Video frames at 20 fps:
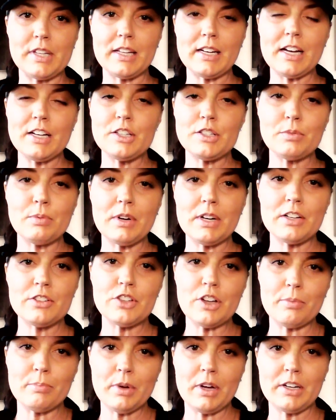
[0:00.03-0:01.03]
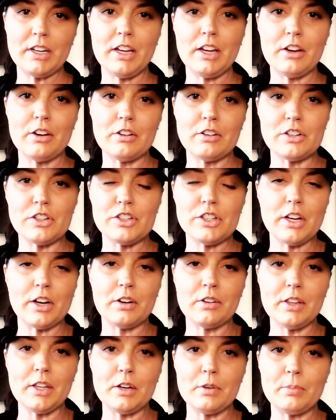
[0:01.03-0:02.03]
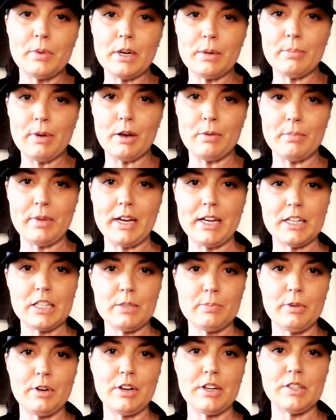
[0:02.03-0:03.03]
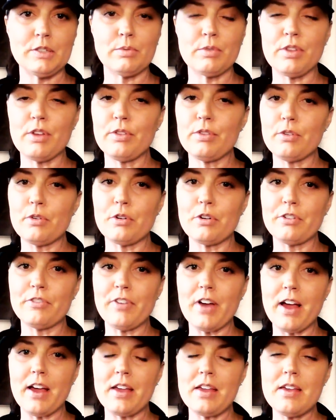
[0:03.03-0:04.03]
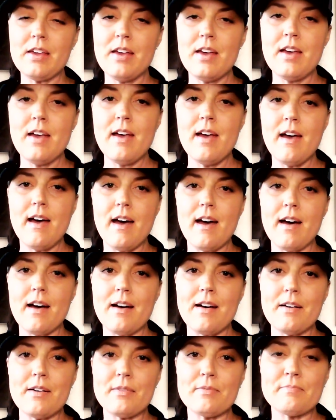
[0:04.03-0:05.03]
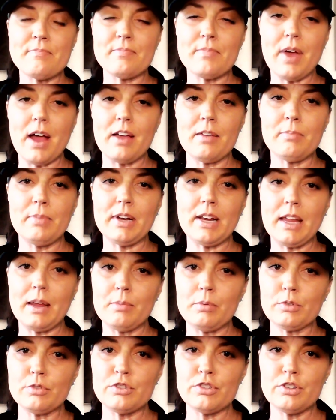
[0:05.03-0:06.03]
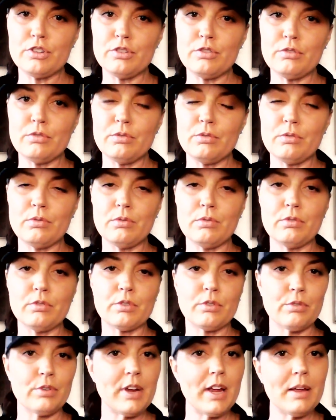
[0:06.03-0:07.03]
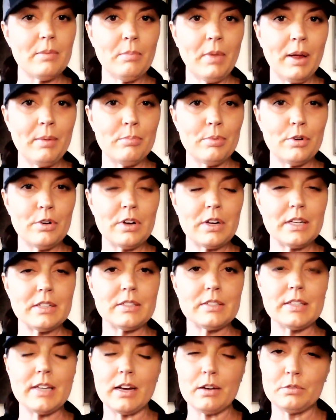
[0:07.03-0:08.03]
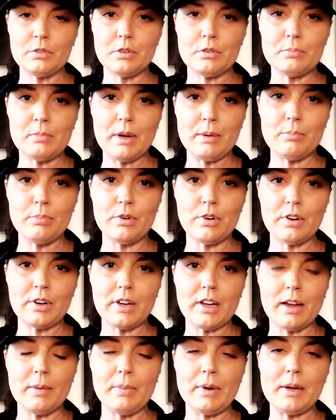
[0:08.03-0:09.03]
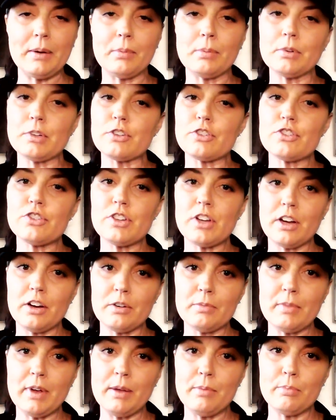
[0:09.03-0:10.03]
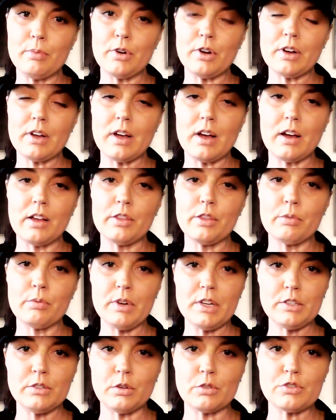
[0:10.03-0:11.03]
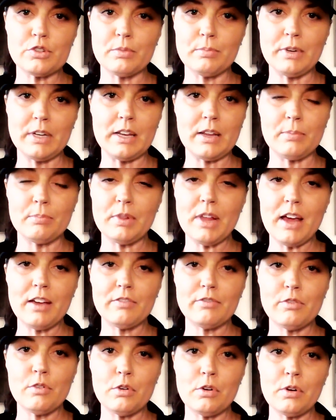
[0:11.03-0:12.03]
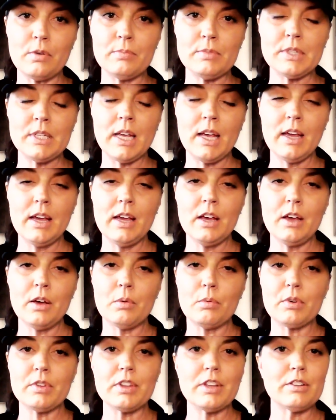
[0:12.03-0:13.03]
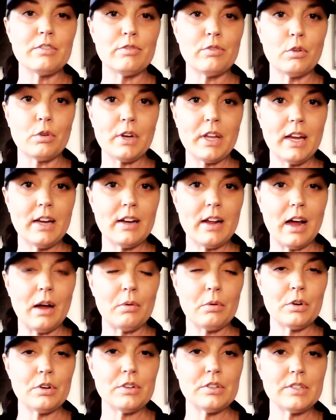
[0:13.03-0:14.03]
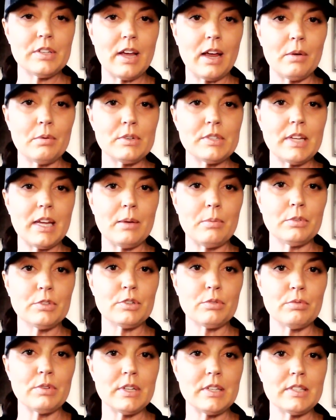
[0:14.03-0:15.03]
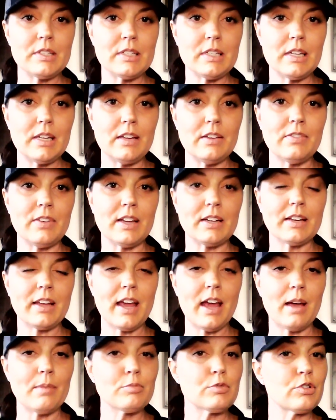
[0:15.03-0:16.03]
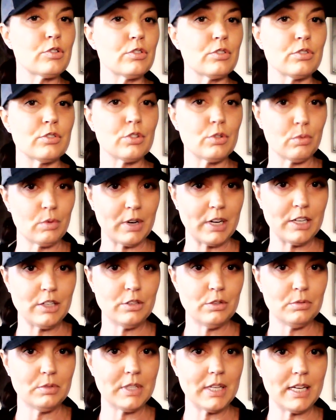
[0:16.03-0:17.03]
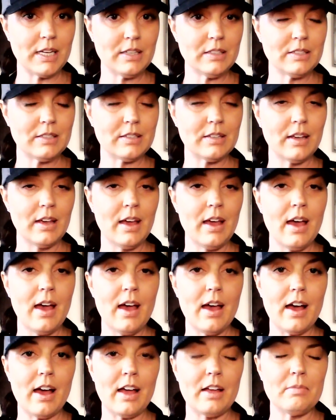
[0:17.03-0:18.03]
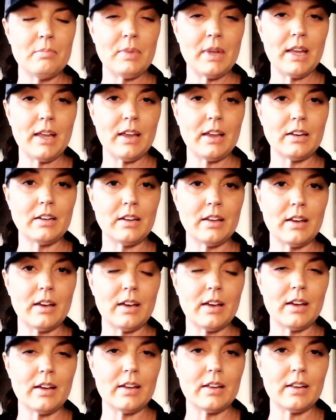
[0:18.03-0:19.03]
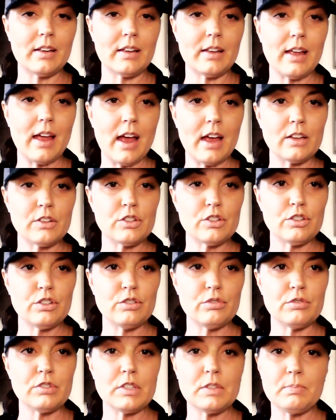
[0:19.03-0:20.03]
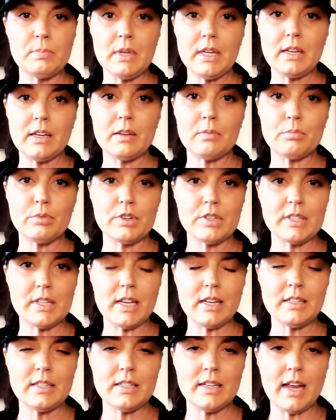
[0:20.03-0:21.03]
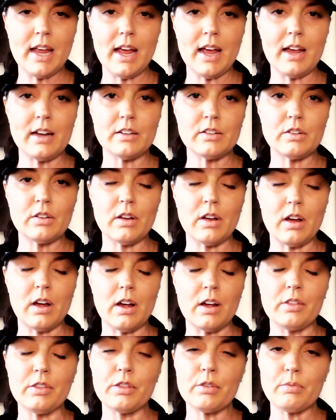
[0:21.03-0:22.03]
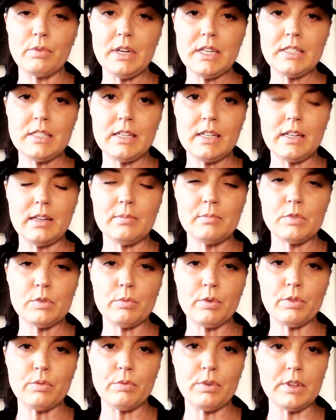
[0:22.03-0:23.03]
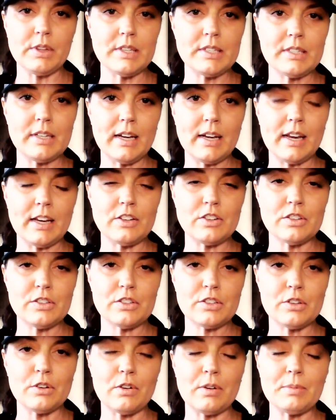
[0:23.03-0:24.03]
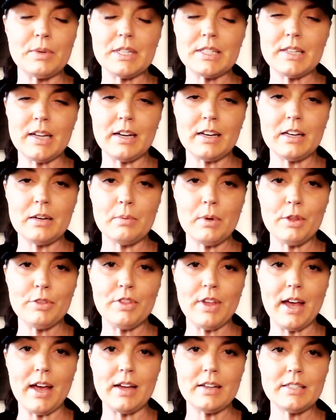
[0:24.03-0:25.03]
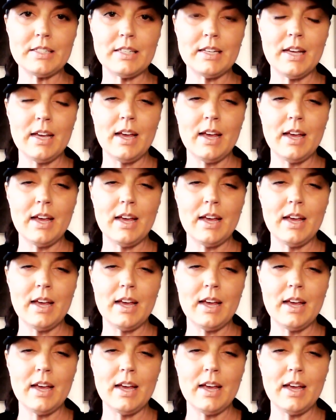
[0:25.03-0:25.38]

I just want to jump on here and share a little bit about my experience with Authorify. Um, I've been able to create my book, download my book. I've been able to share my book on three social media platforms. Within 48 hours, I was able to receive and capture 22 leads. I've been asked to speak and present at on three teams with real estate agents, so I'm excited about that.